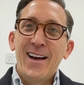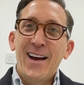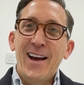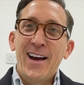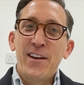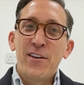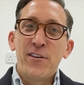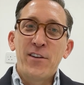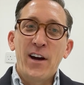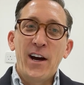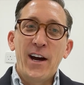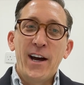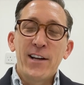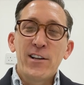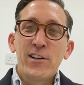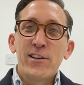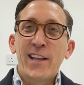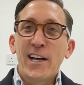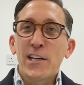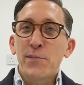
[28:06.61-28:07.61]
and
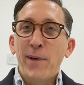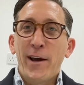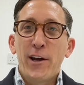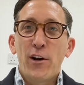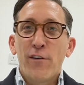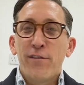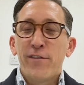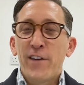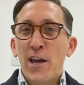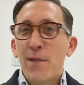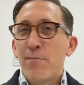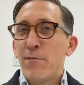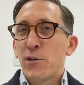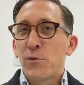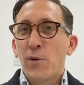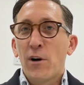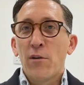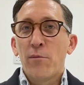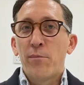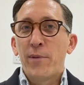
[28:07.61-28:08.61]
that's paid off for him
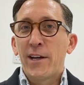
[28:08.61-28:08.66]
as well,